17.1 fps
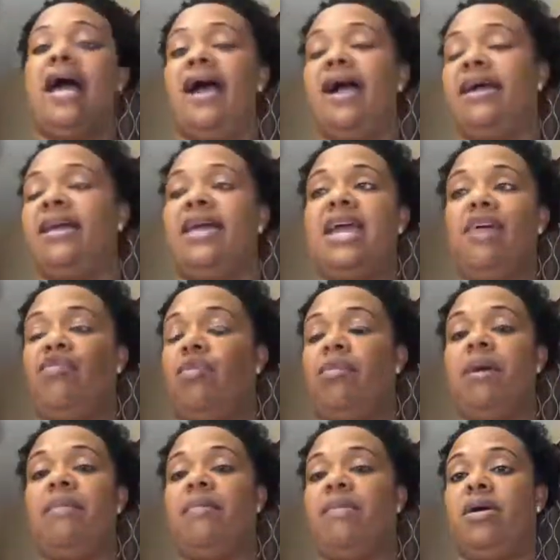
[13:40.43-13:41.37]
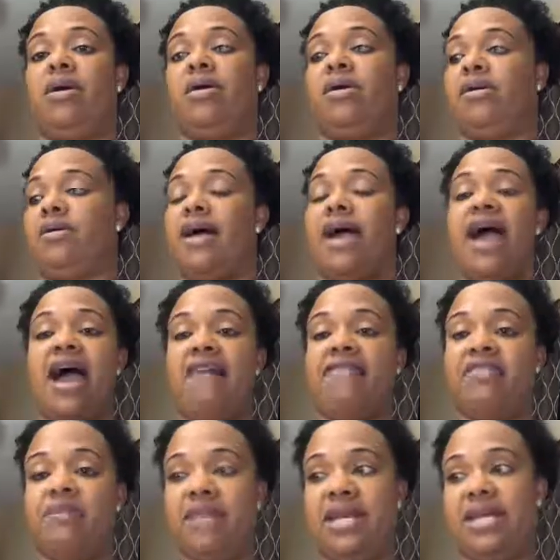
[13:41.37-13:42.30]
I can't remember
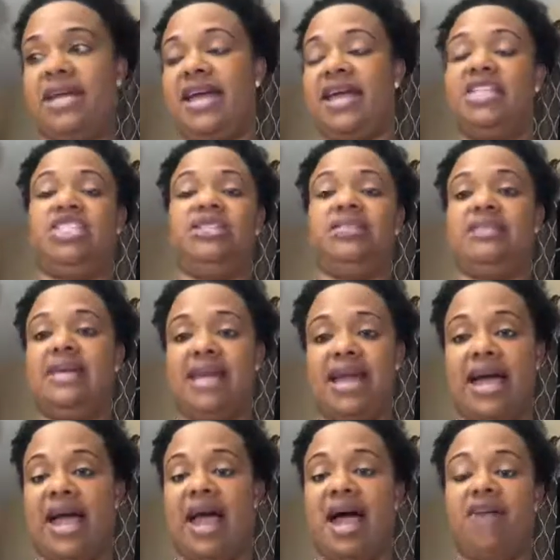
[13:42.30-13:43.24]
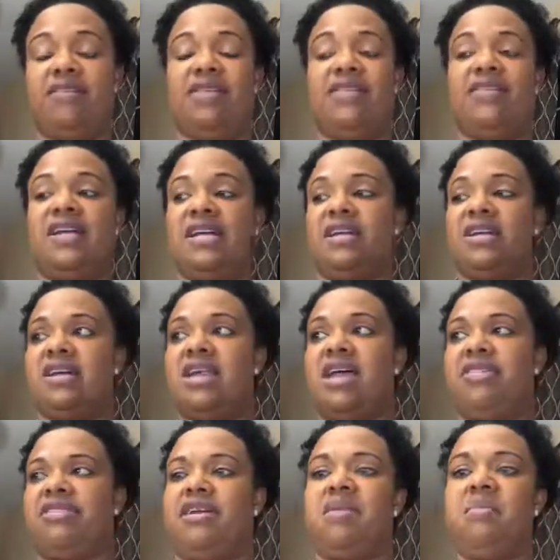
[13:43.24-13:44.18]
half the medications that I have, and they're
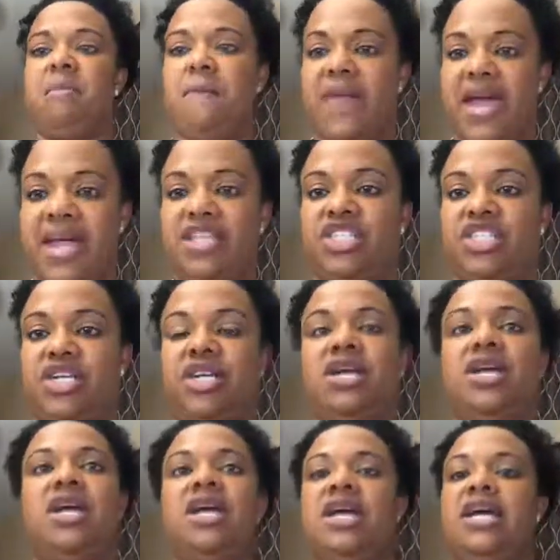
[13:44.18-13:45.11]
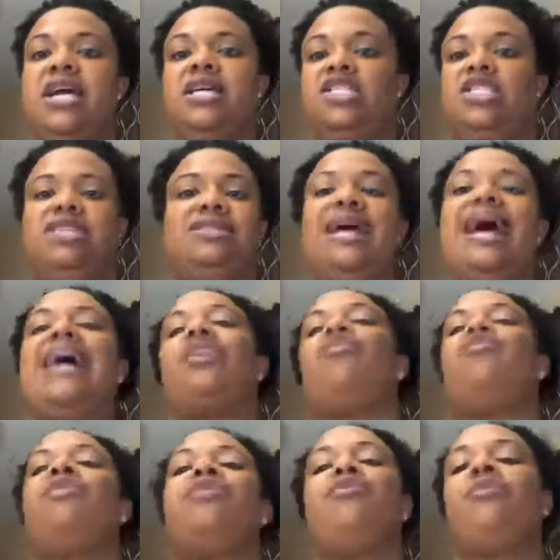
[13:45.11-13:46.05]
nothing major. It's just I
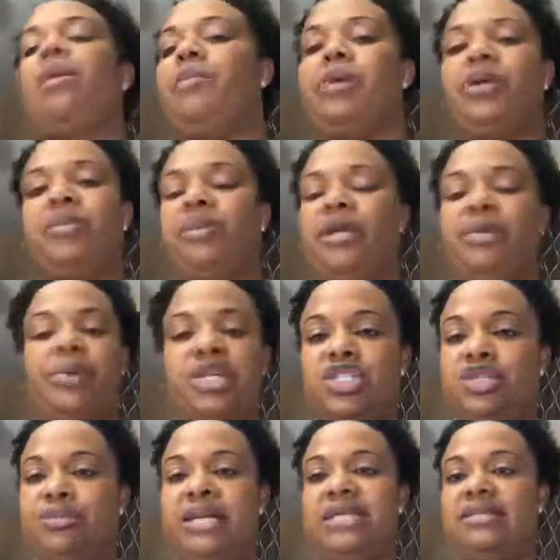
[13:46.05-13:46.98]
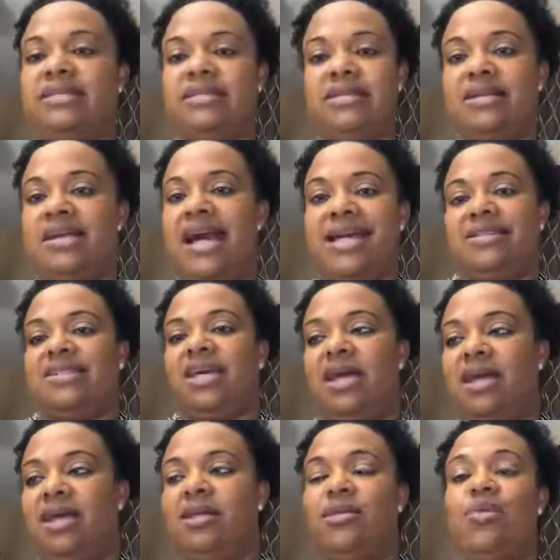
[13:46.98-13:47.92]
don't really remember the blood pressure medicine I
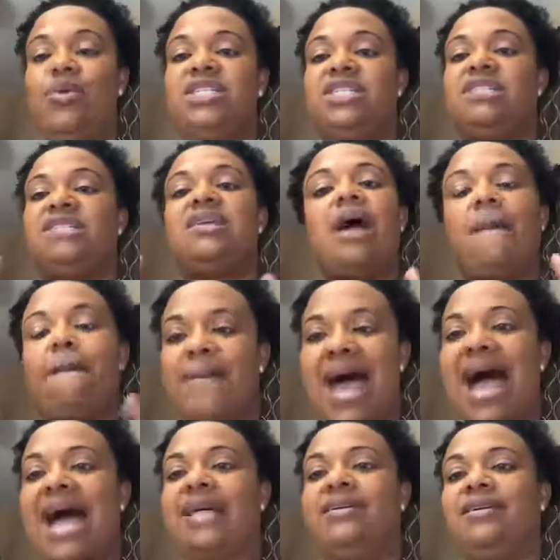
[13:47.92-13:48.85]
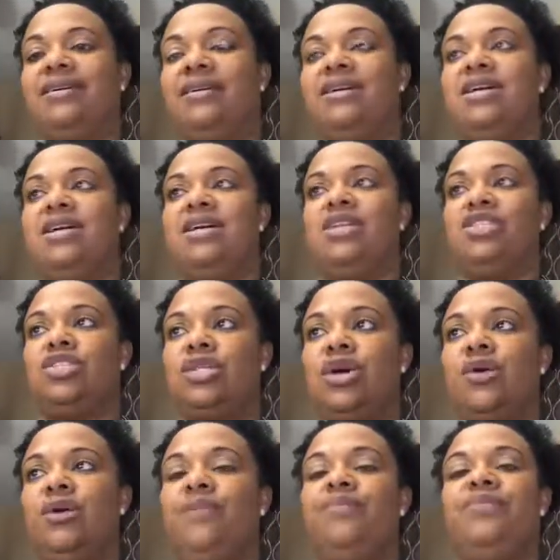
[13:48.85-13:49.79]
take, which is bad.
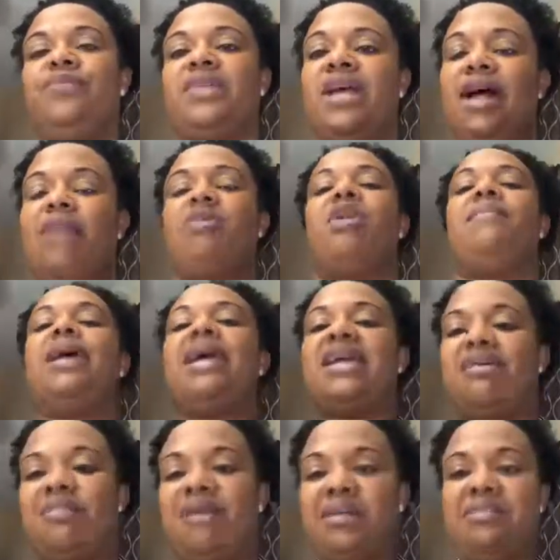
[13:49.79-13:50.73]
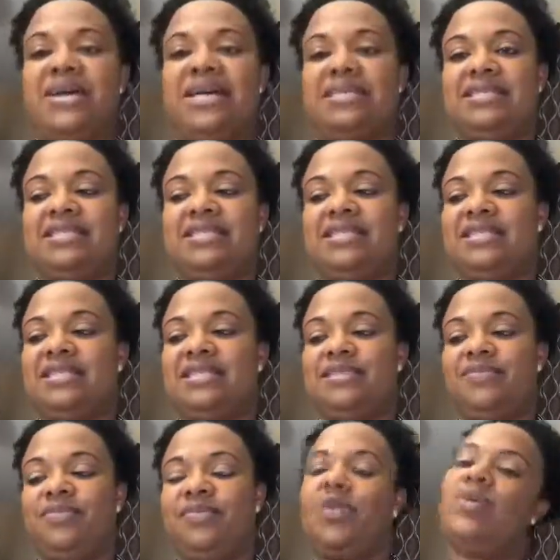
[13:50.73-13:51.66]
So I'm gonna make it my business,
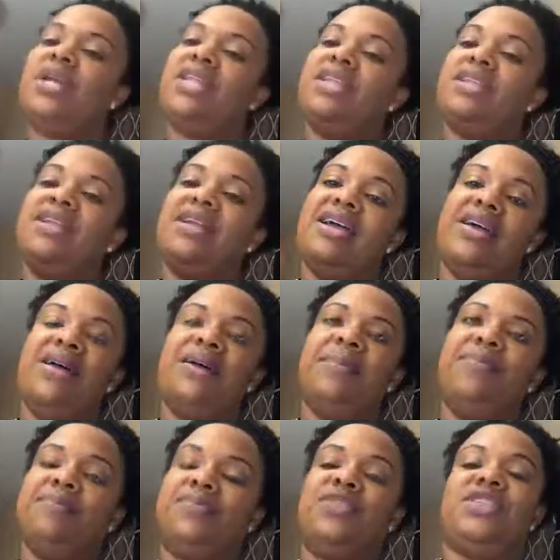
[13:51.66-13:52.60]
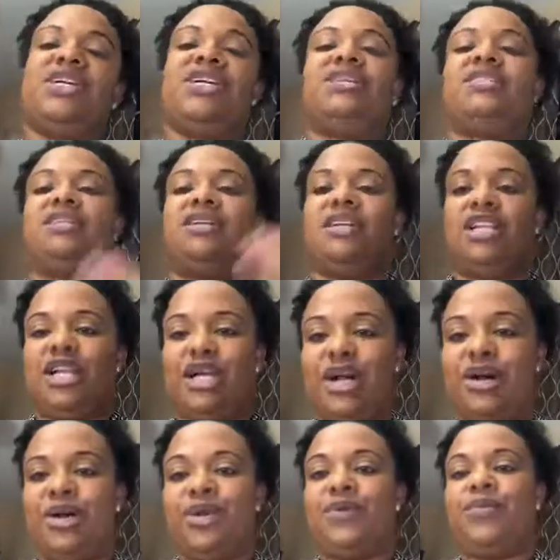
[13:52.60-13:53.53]
well, to
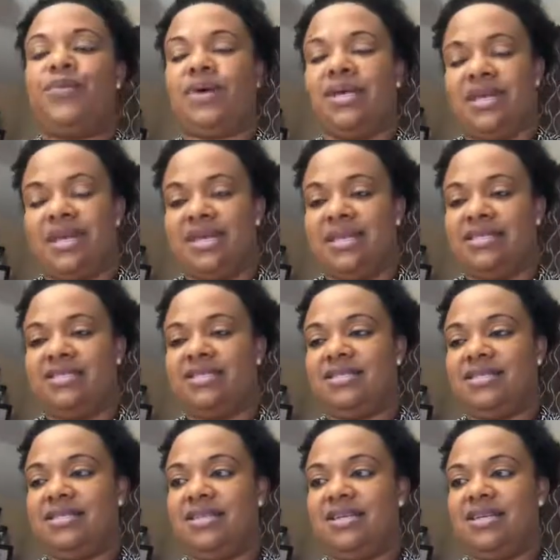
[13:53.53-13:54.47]
learn what it is.